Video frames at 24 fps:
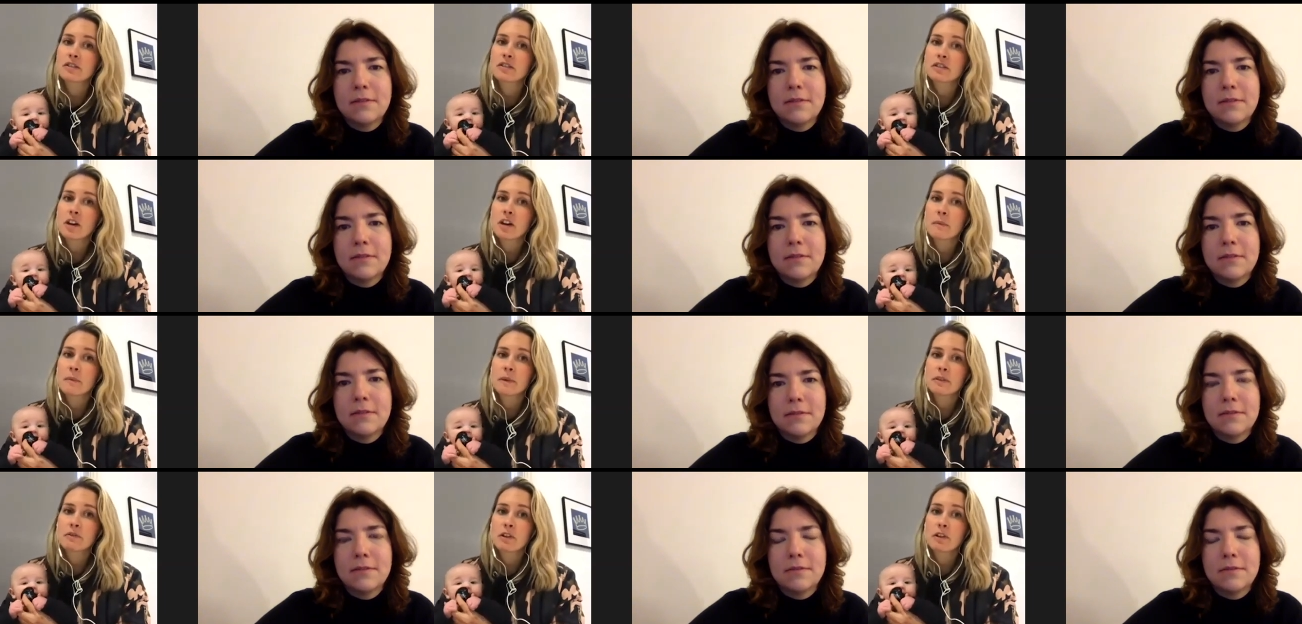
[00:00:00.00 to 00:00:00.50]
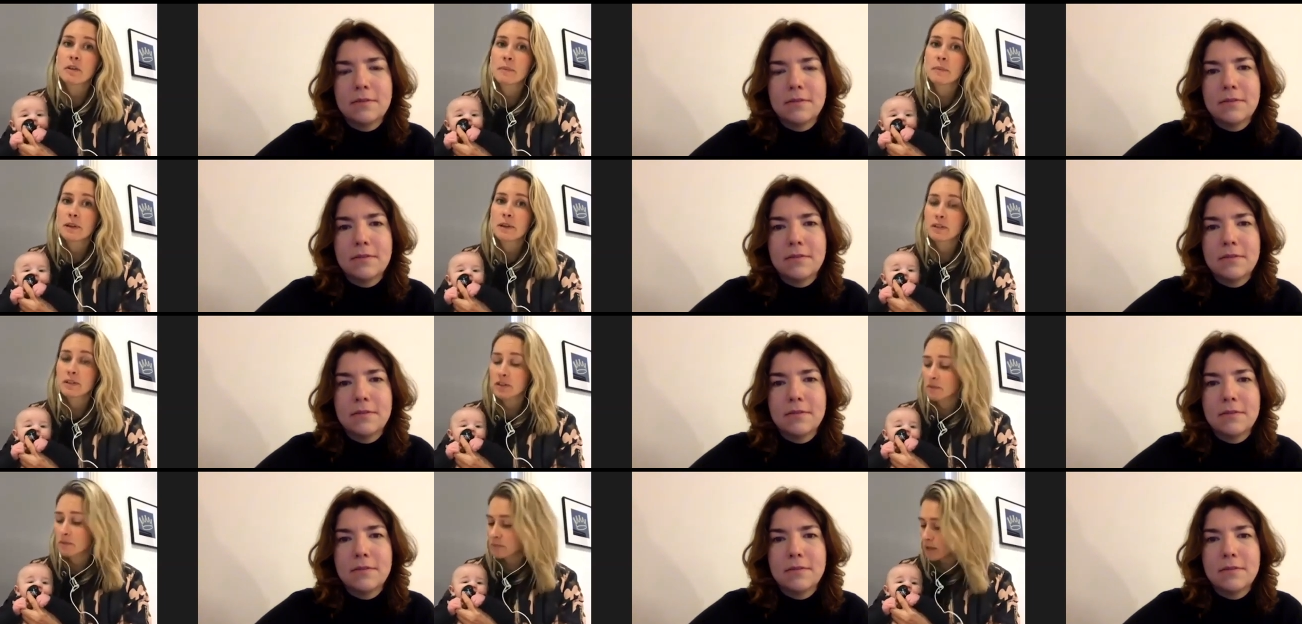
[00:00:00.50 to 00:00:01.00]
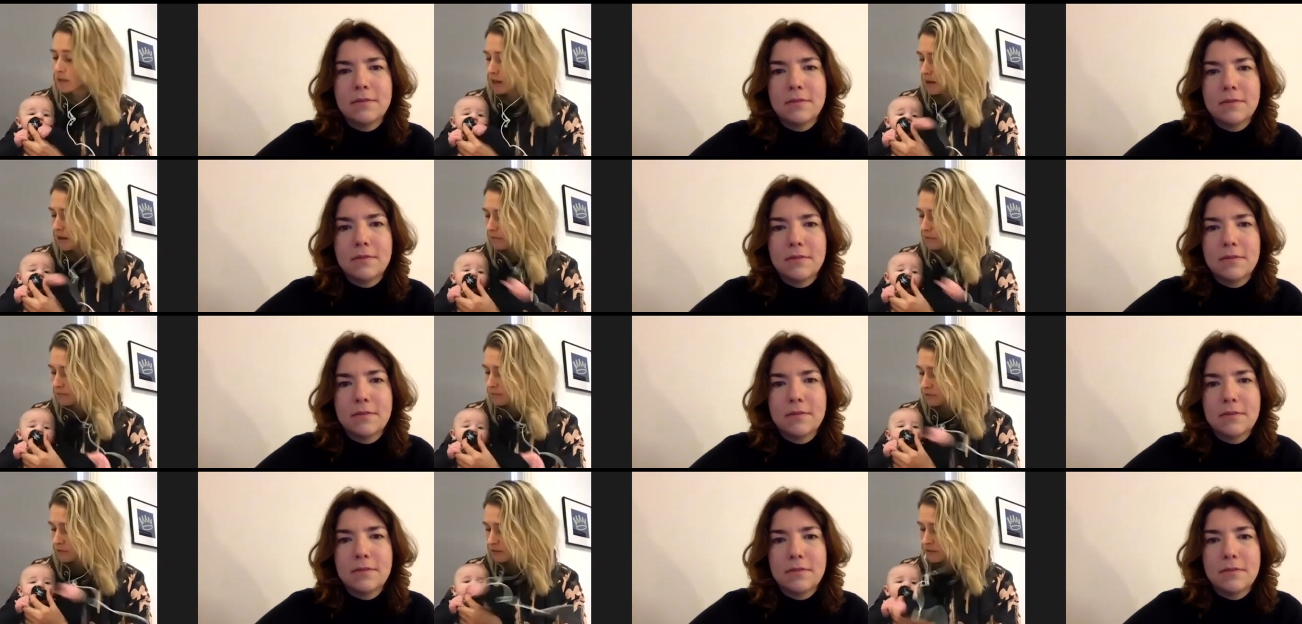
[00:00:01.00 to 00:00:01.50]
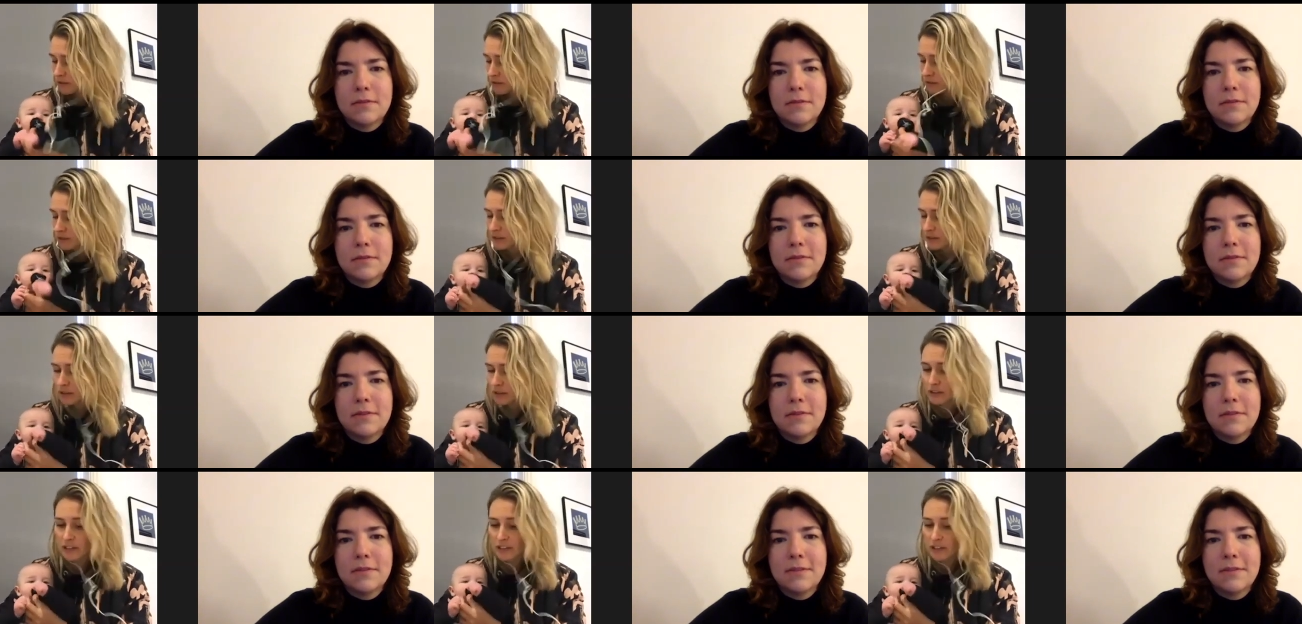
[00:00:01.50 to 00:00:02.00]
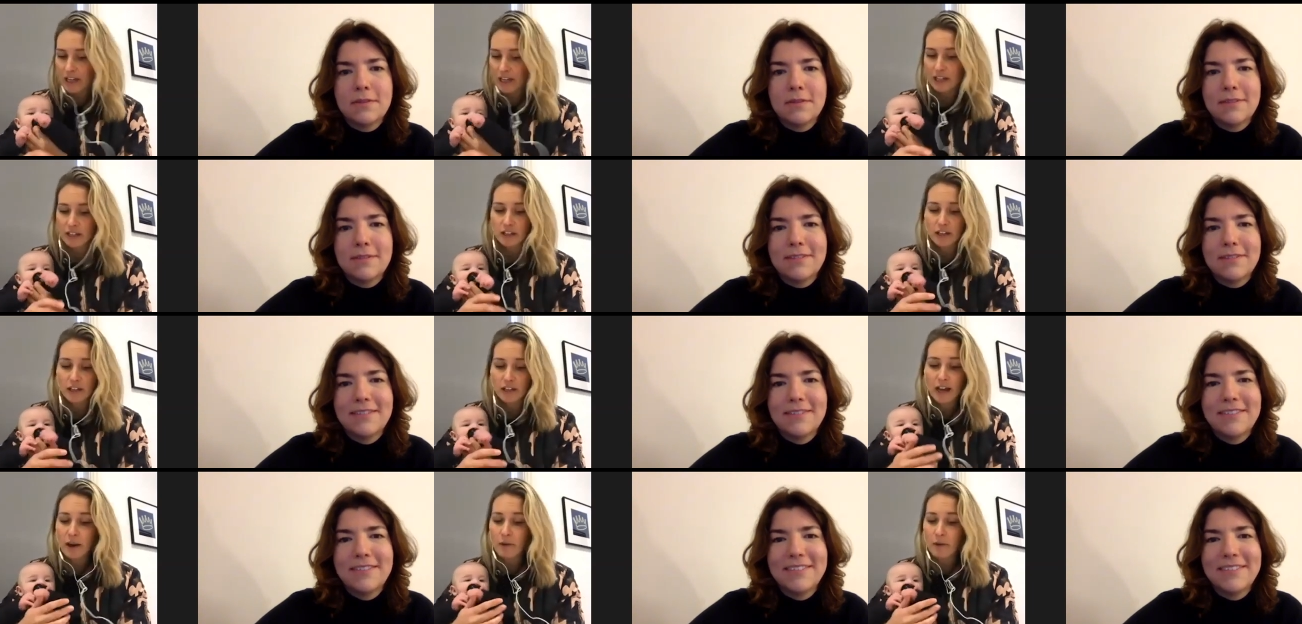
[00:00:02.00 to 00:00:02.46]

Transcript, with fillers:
Speaker 1: coming through. Because I'm, I'm telling you now,